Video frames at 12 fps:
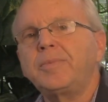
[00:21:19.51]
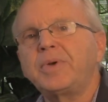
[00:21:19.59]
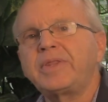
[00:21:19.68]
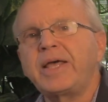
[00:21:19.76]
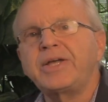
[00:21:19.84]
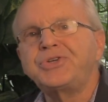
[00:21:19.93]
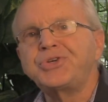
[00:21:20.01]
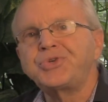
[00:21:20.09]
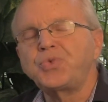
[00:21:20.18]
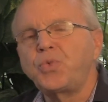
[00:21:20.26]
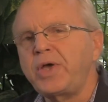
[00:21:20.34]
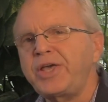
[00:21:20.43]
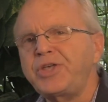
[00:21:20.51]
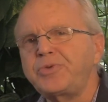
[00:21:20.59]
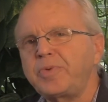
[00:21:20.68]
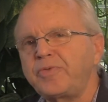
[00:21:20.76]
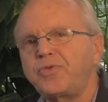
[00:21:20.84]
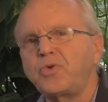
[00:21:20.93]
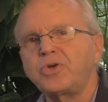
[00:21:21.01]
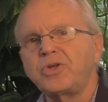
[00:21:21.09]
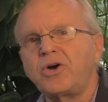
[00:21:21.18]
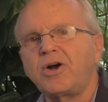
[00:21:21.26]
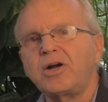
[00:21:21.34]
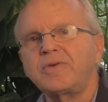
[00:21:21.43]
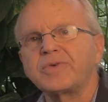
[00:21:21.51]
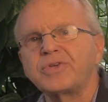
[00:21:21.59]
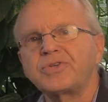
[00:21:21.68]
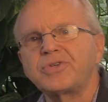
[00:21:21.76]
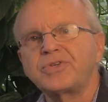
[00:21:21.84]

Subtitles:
But then just weeks before the harvest,